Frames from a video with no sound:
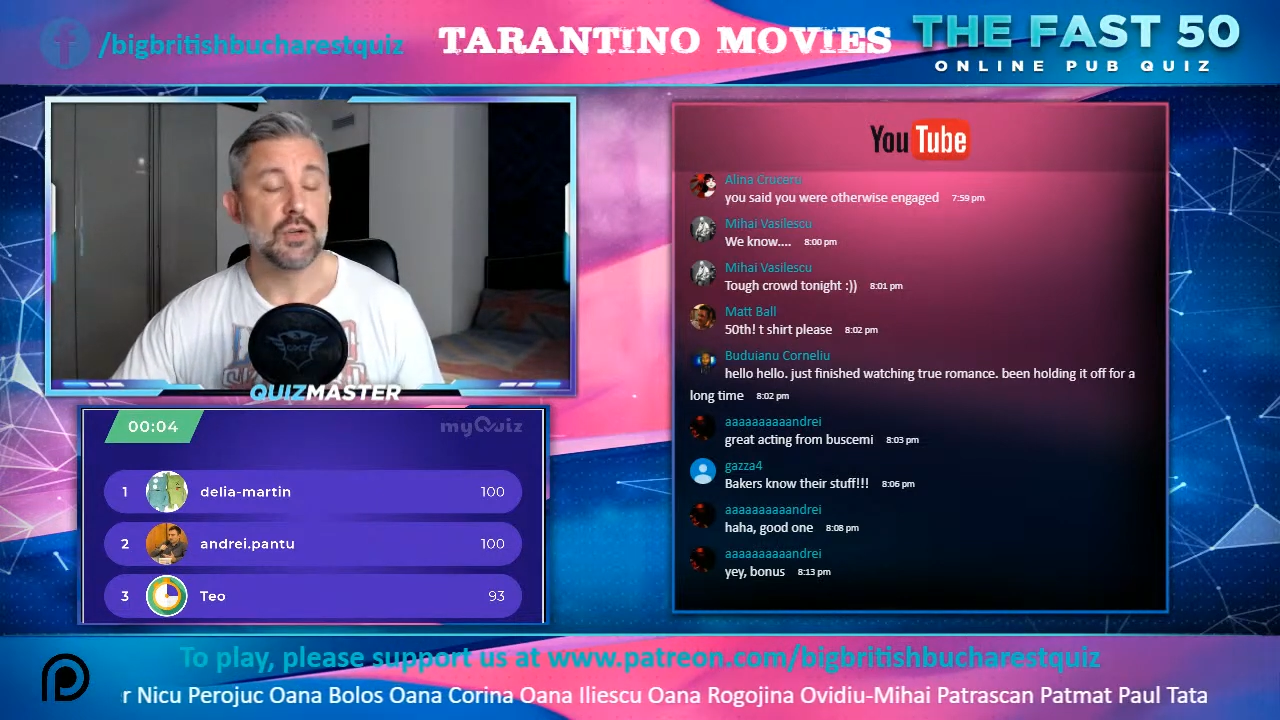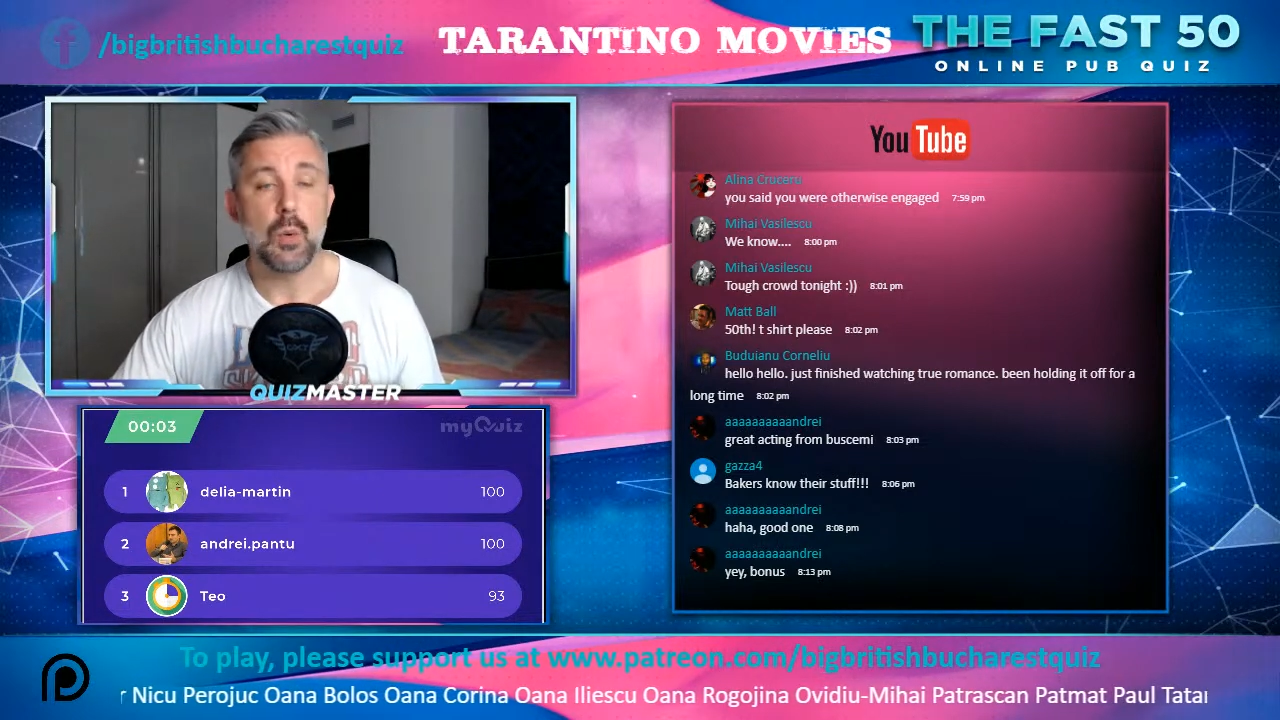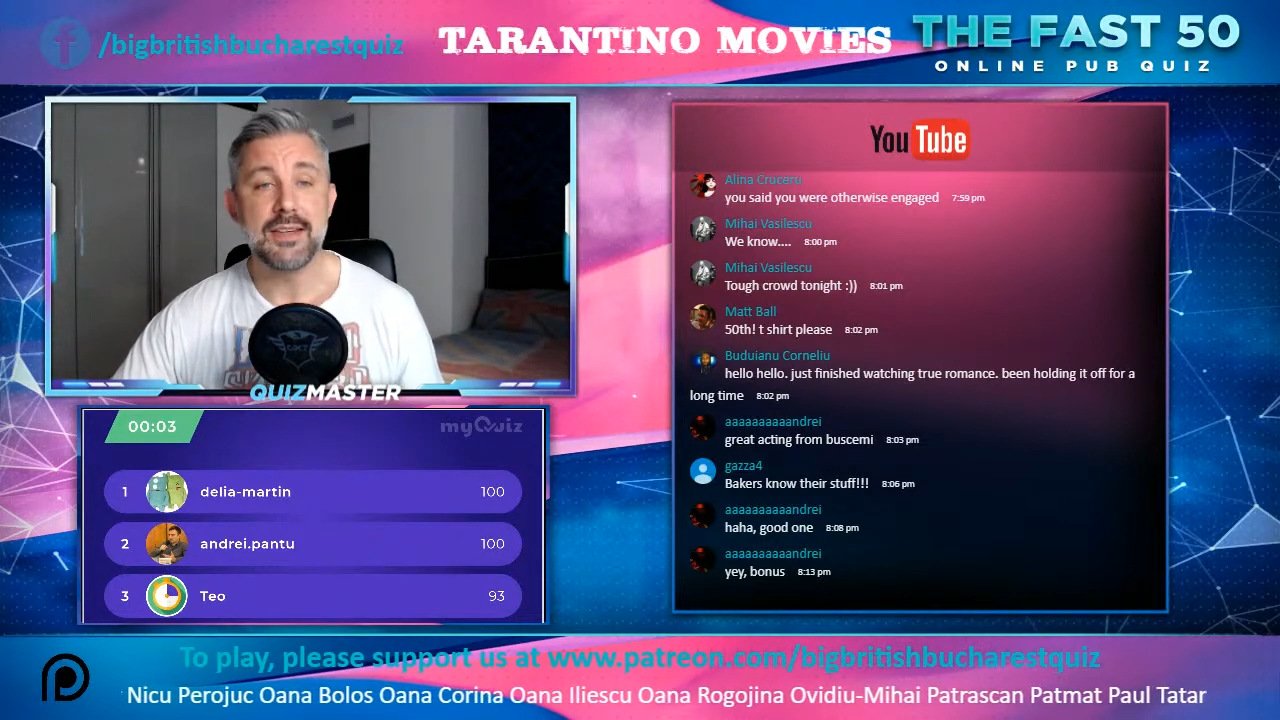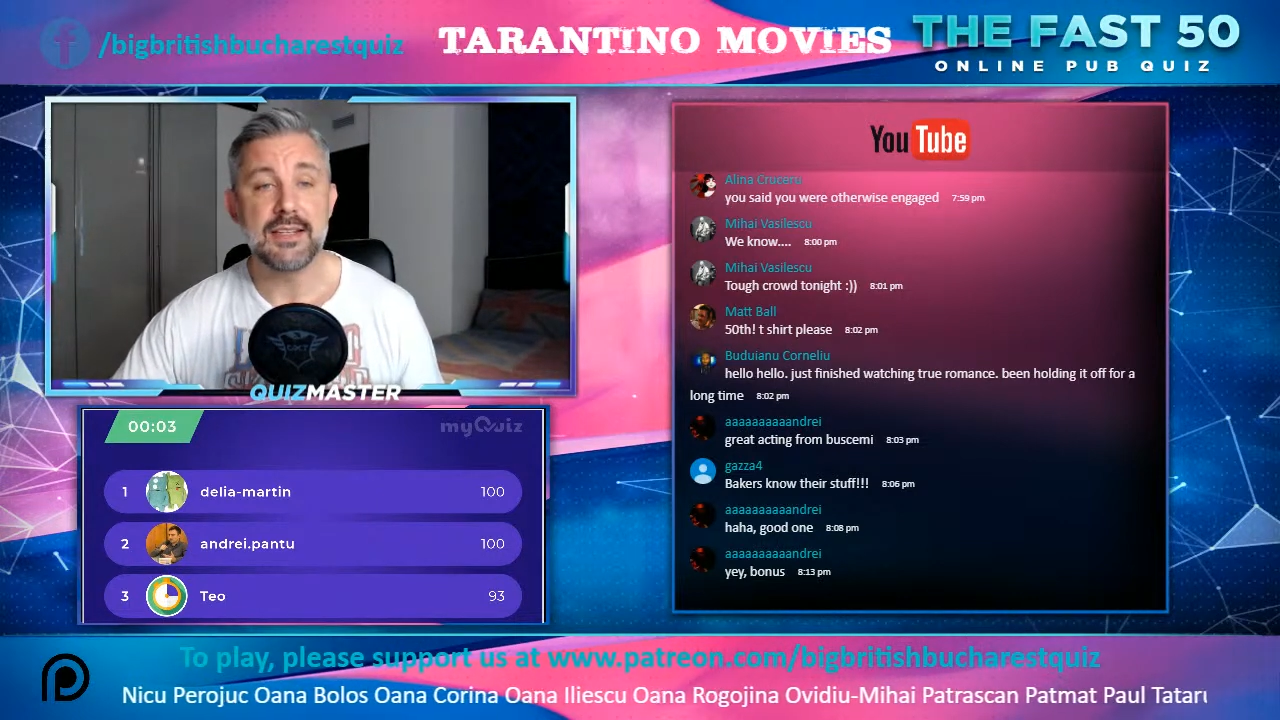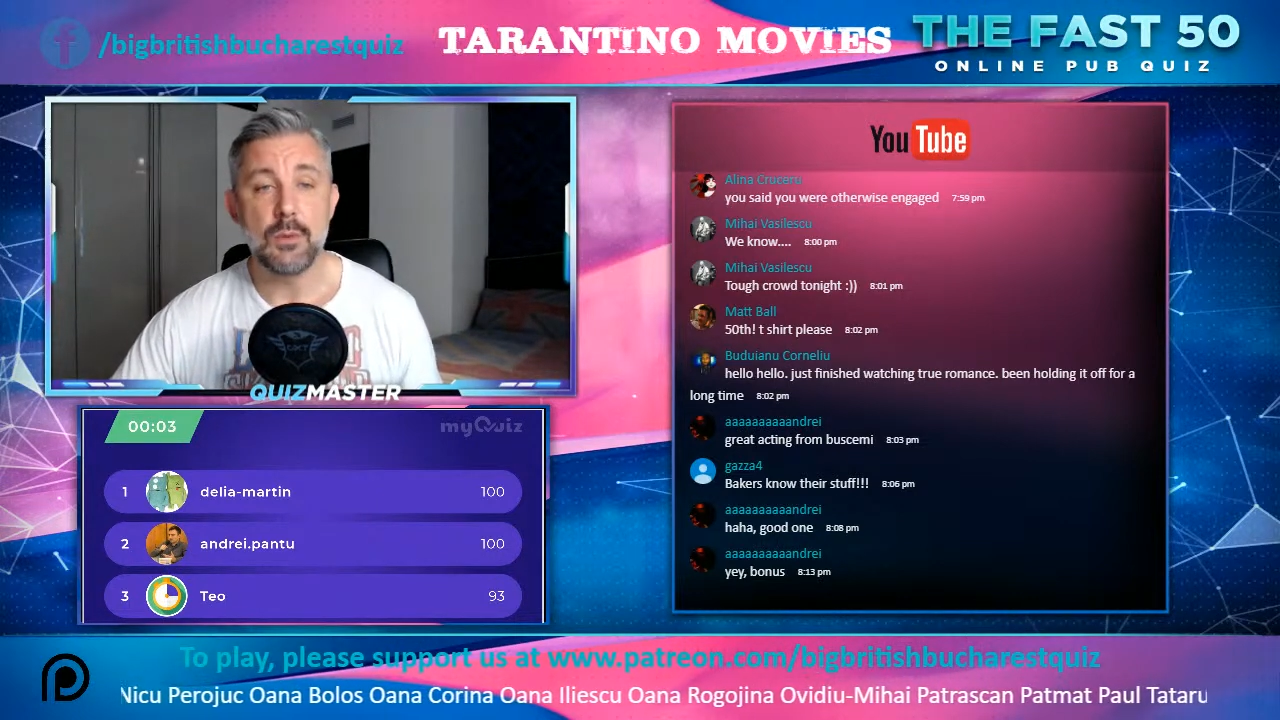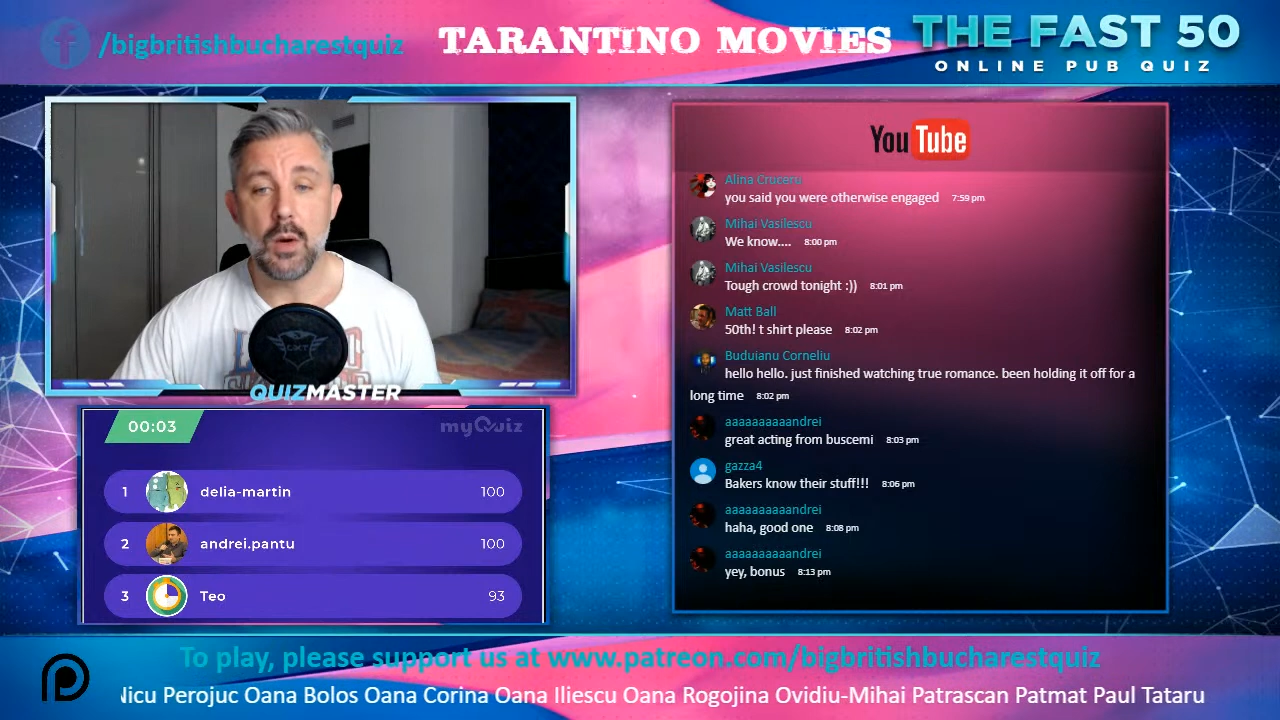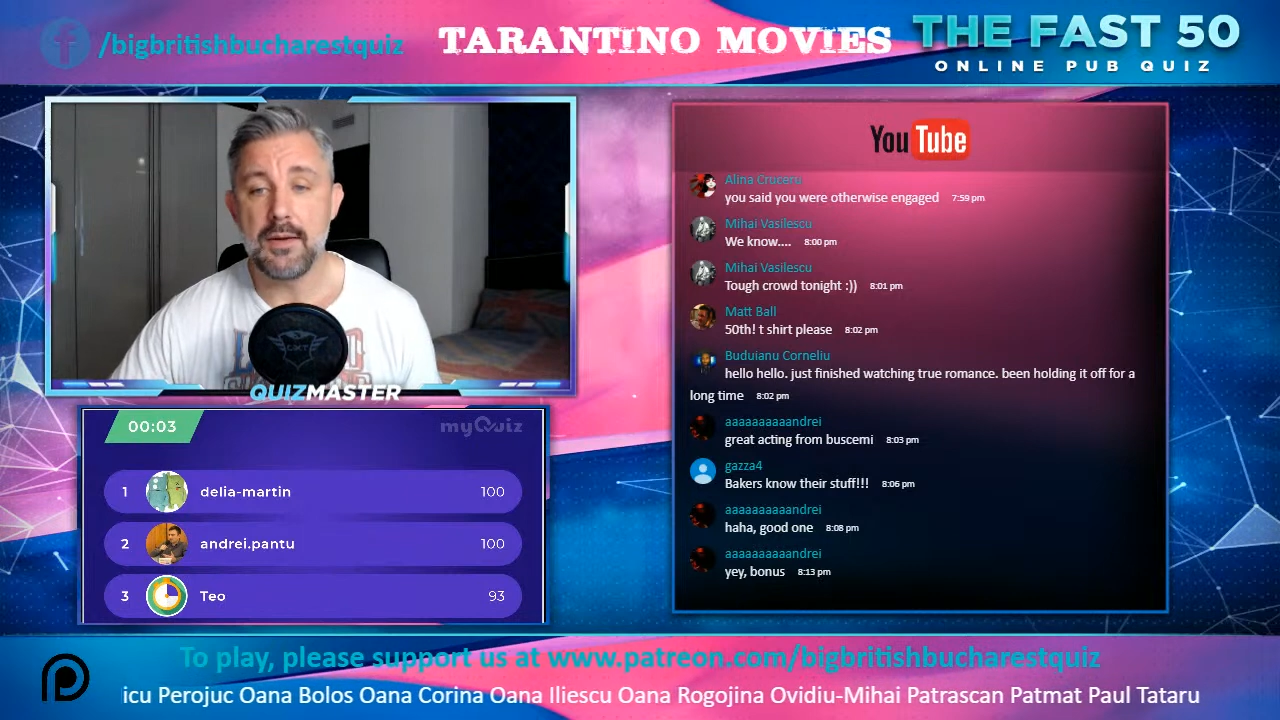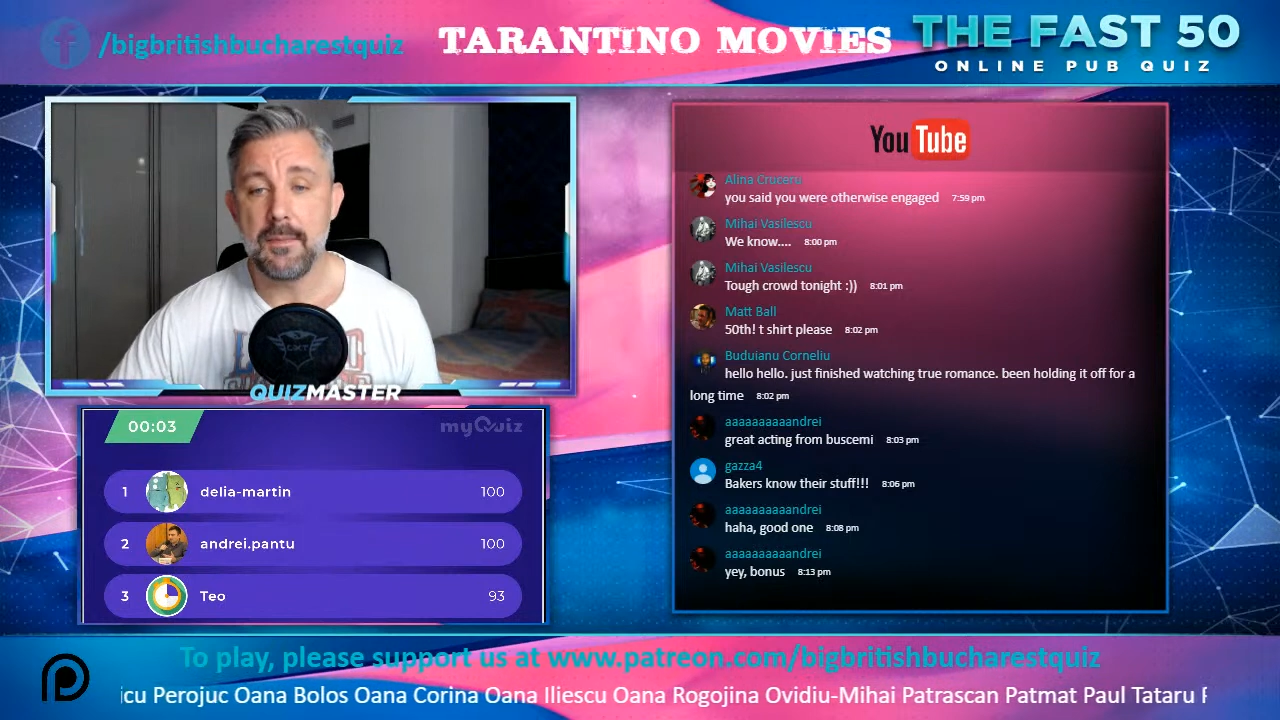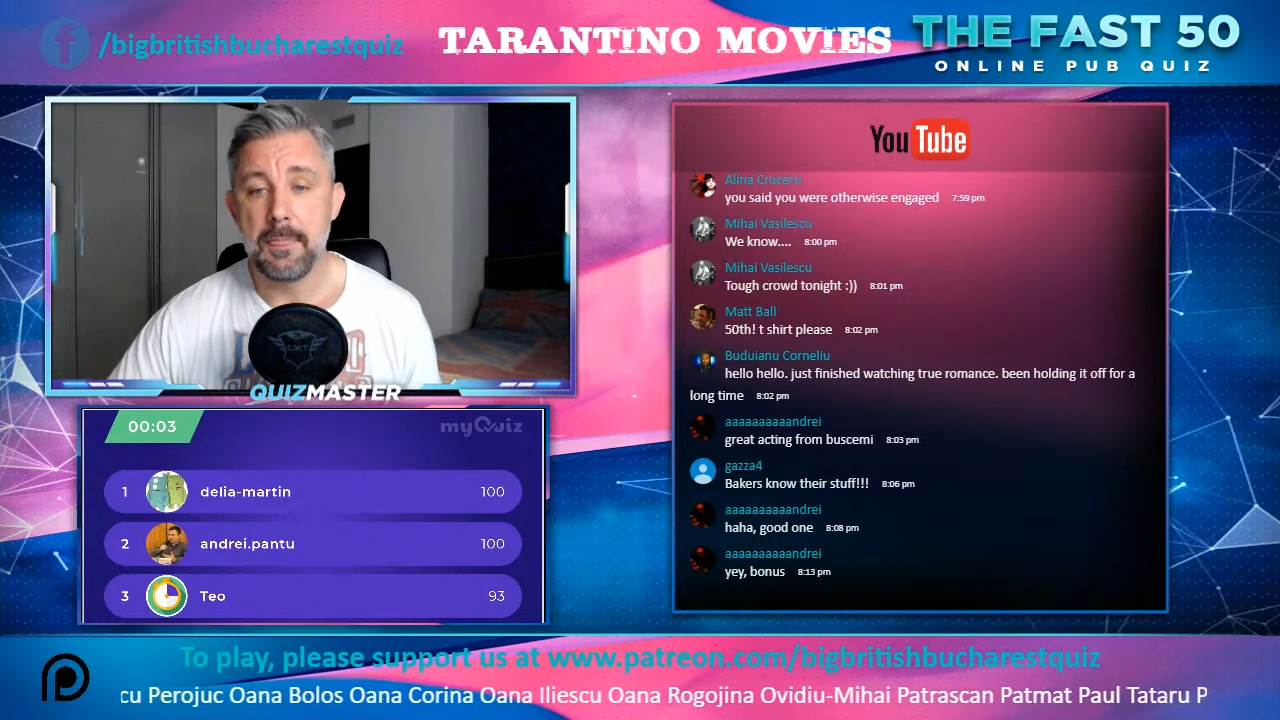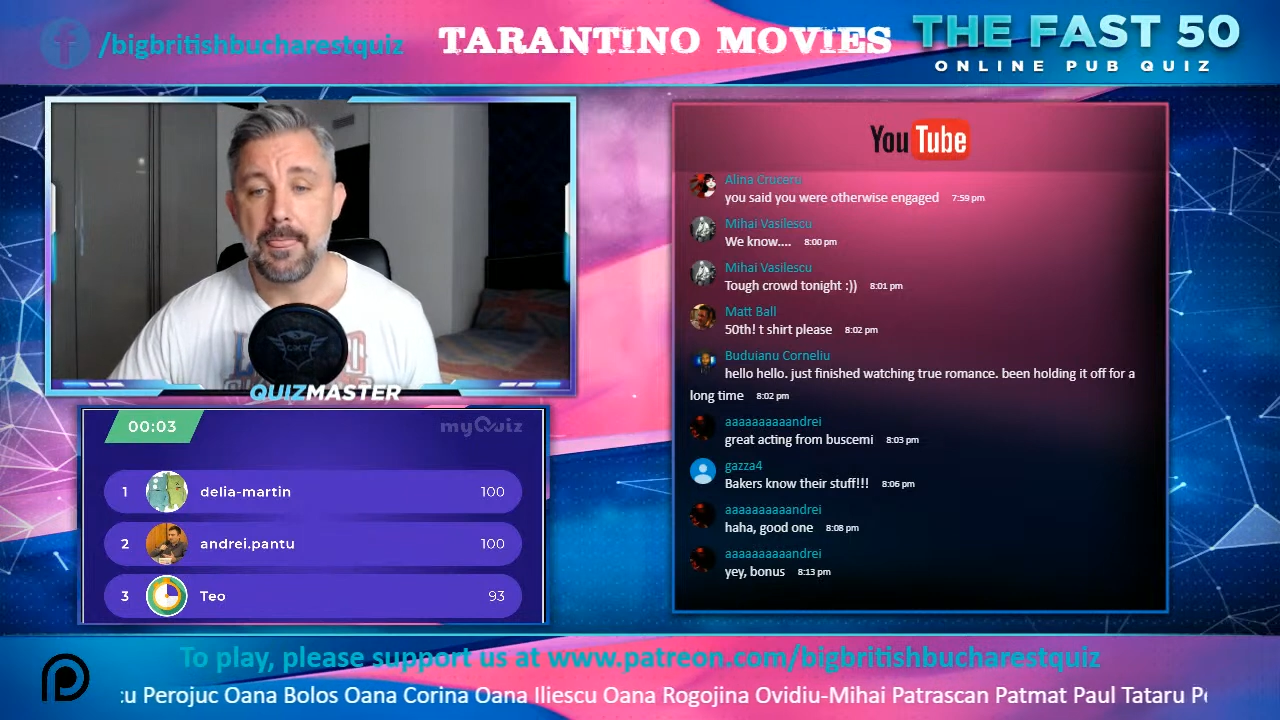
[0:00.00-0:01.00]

21